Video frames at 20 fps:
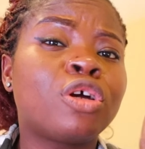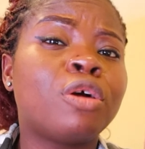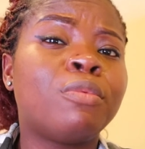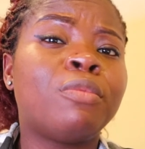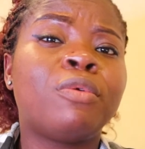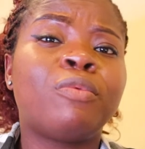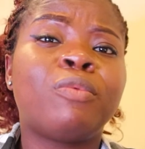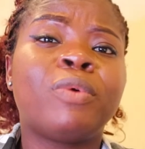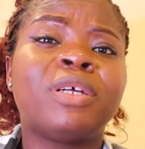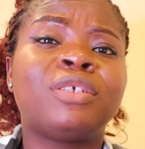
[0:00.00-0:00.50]

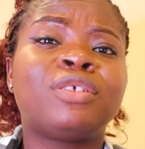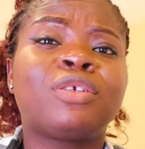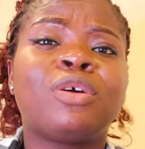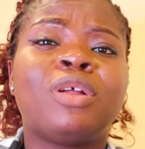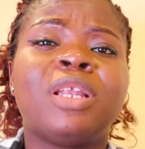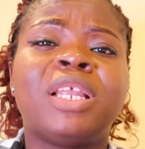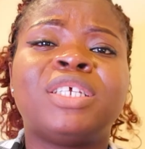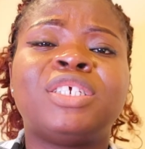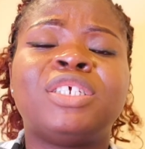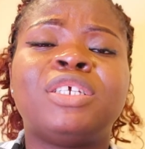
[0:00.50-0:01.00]
Commonwealth
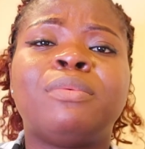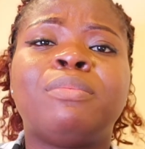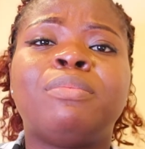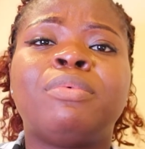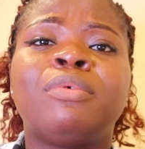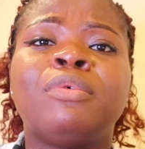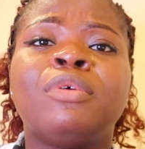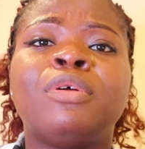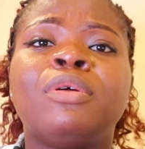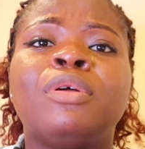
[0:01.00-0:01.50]
Scholarship,
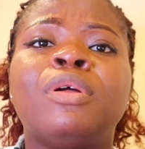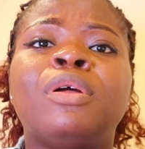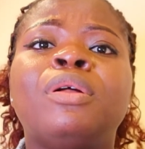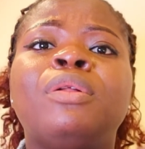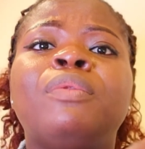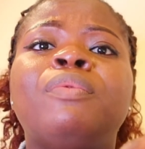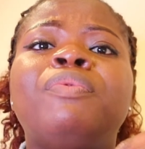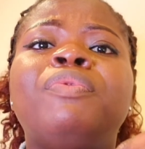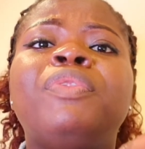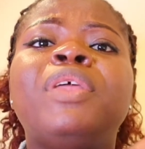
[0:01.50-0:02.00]

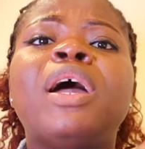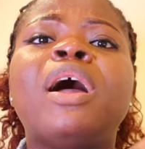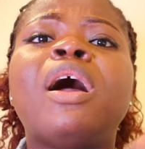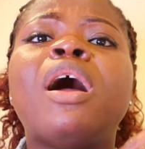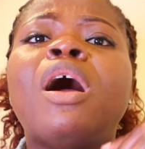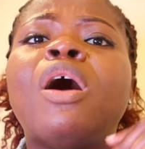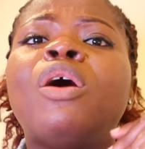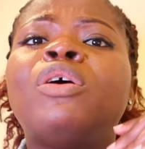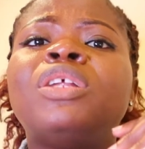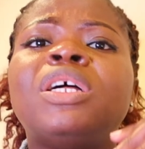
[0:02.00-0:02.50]
there
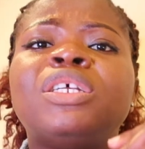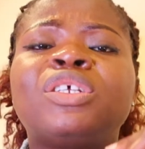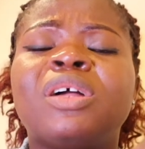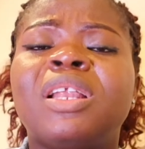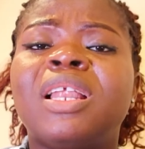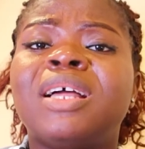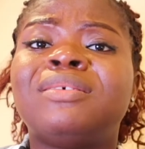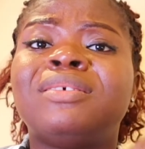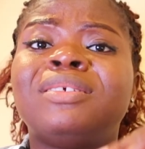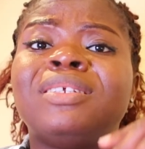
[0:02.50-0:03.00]
are other
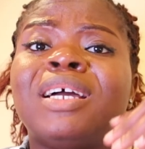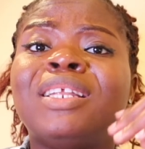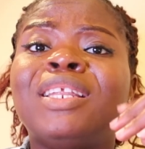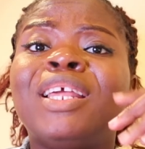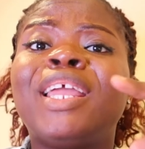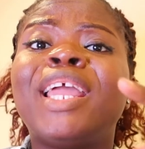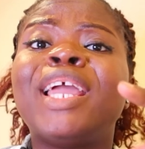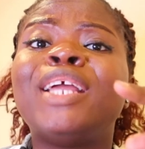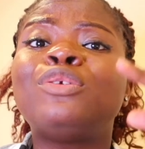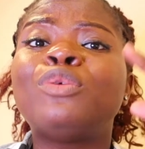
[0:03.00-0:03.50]
scholarships that they
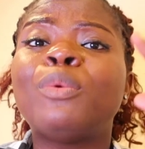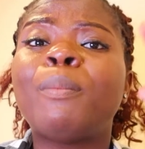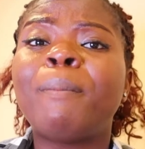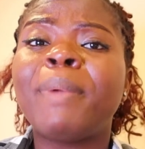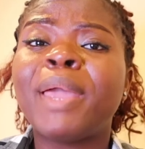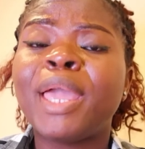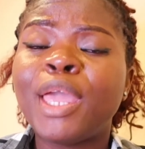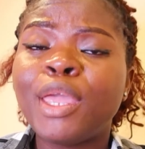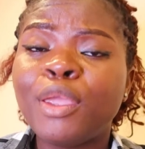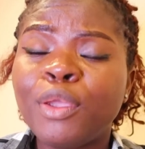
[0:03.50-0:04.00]
get to
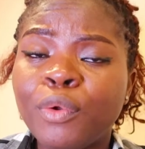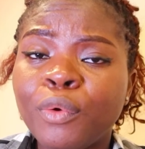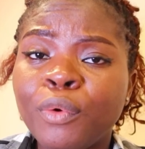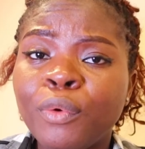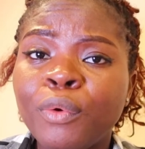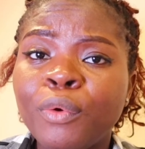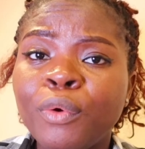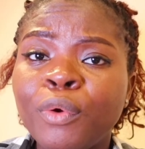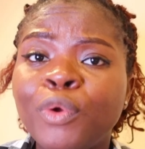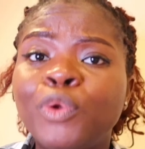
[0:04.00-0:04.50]
pay you
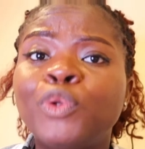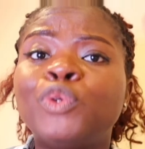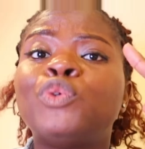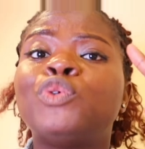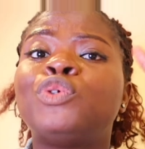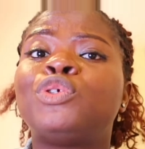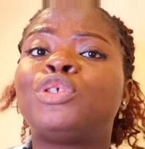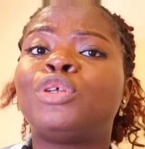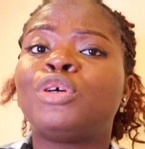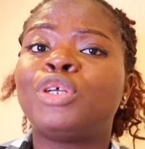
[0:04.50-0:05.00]

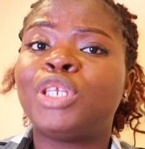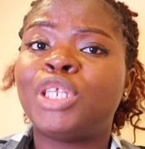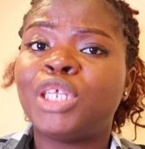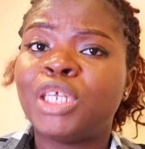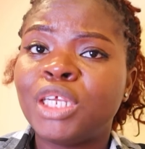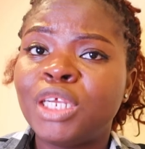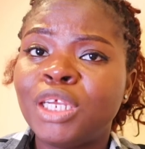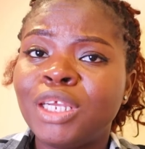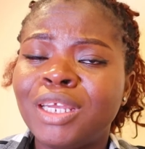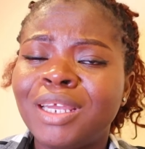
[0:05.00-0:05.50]
to
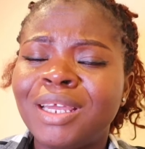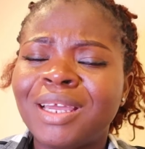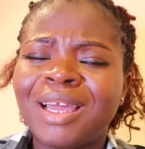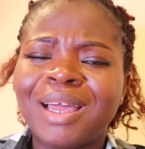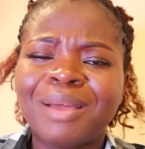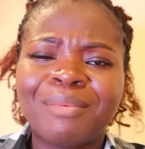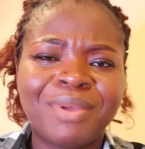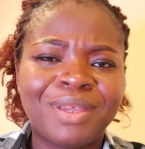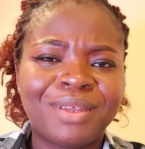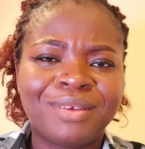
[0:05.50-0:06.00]
study.
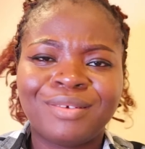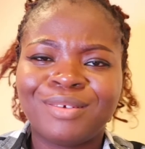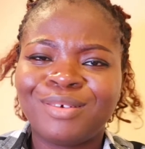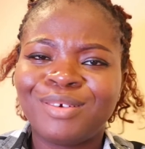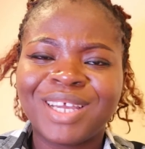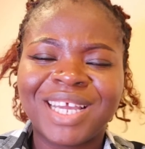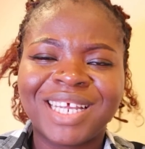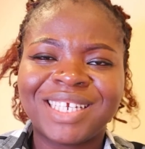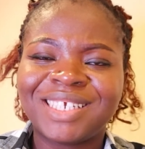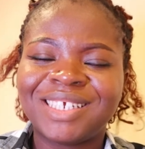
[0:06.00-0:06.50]
I mean,
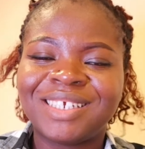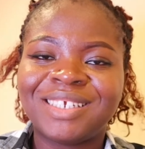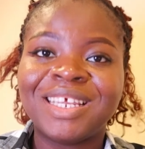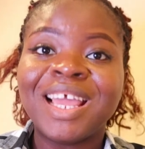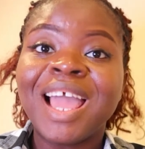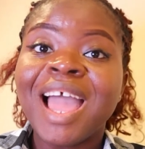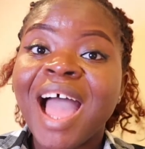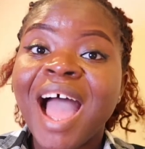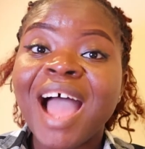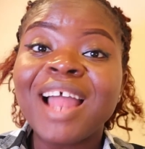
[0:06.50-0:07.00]
look at it.
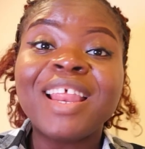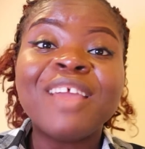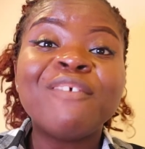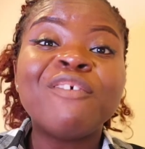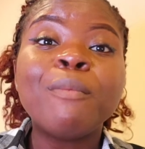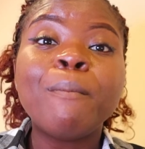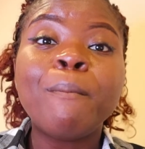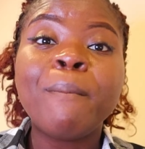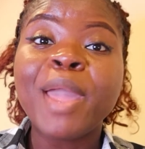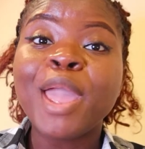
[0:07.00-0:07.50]
And they
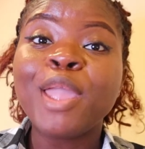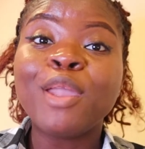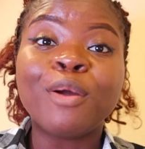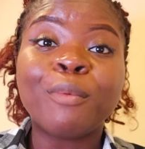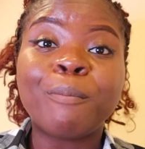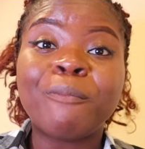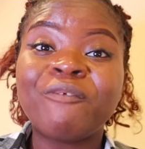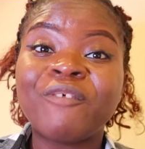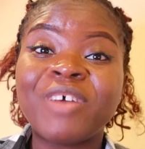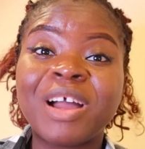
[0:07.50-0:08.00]
even pay your
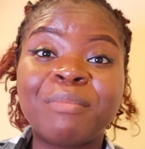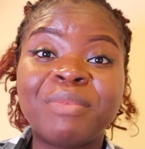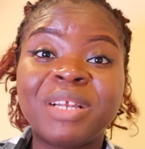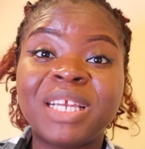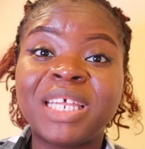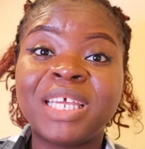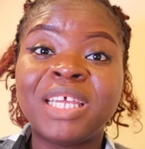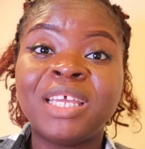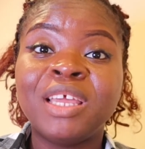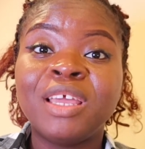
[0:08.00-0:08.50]

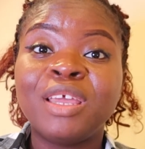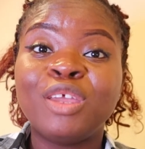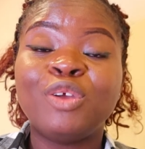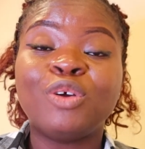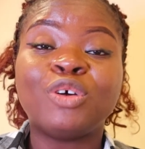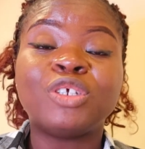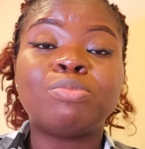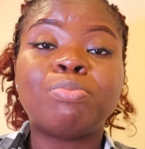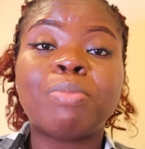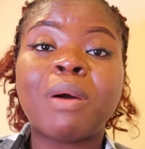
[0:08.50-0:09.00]
family,
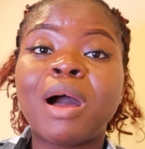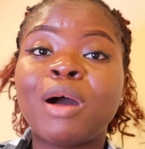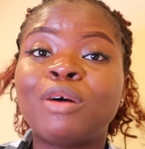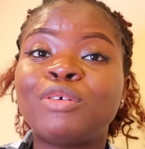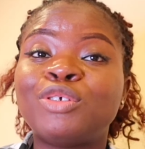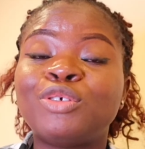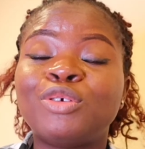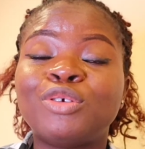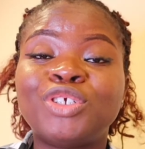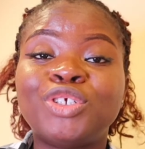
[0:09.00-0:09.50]
your
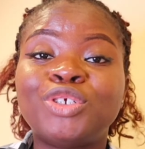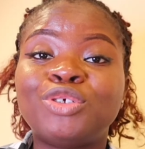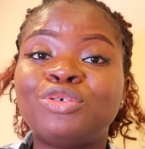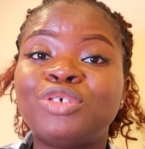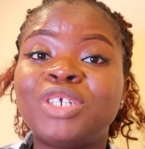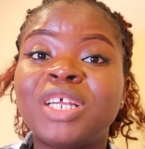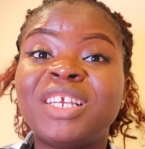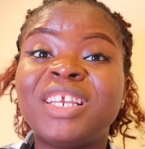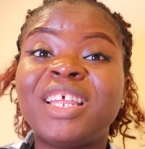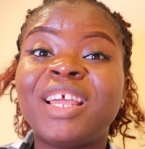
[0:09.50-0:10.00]
spouse, your
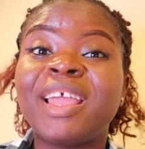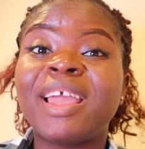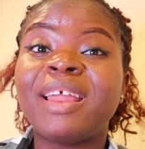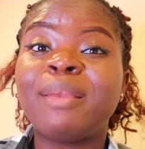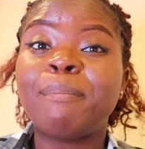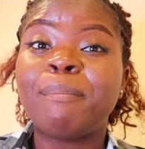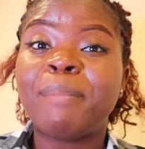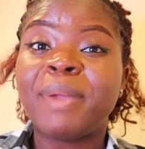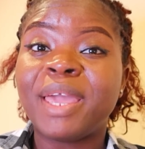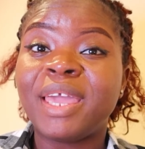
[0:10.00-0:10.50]
children. They
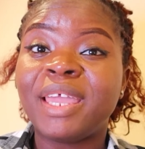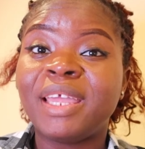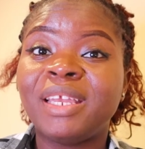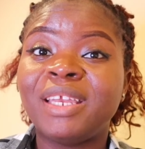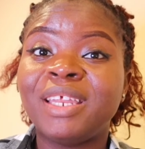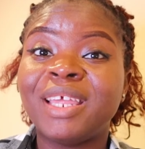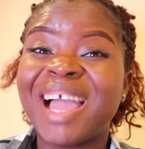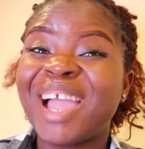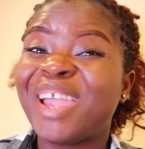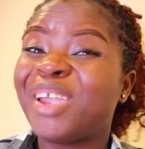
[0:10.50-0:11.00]
get
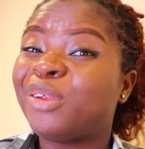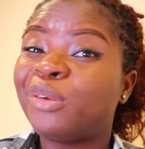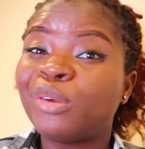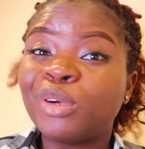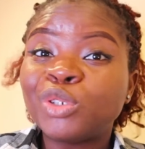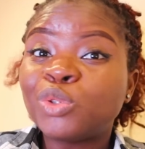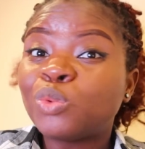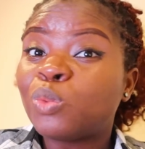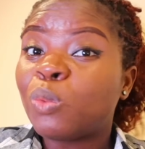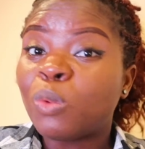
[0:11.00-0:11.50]
paid and you
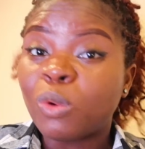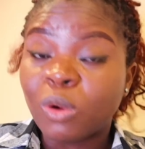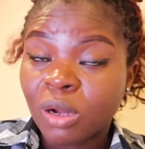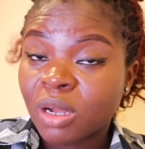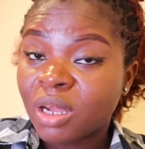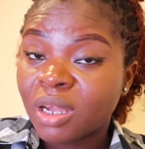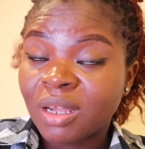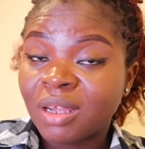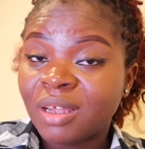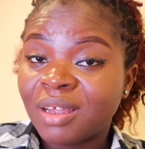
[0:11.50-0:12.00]
don't
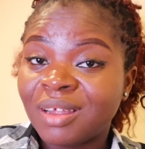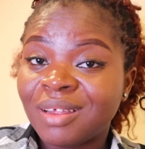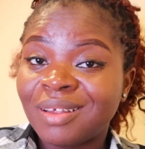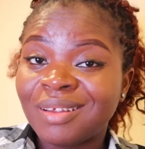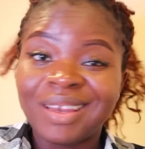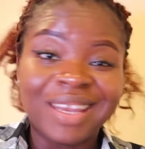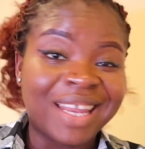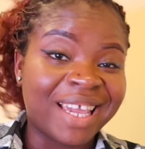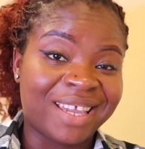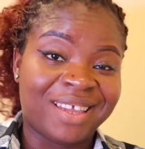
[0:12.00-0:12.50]
work.
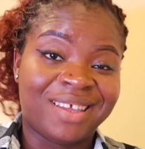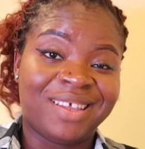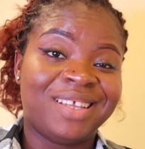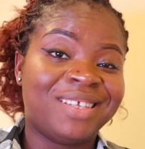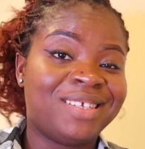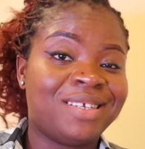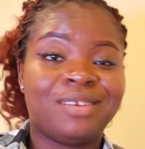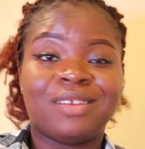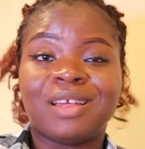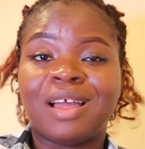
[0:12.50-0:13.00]
Like,
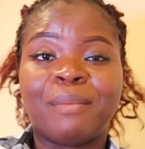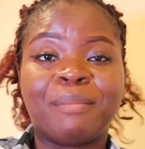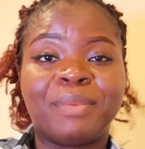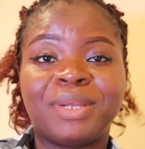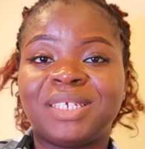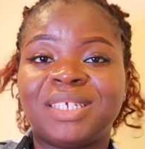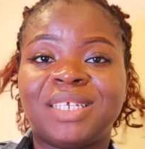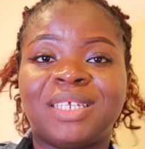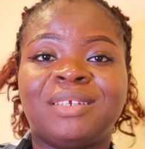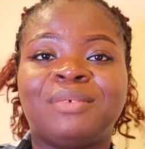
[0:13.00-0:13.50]
isn't that
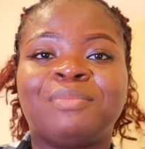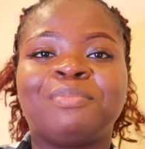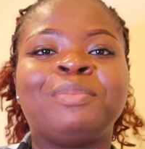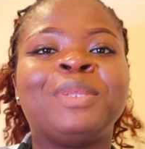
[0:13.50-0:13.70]
amazing?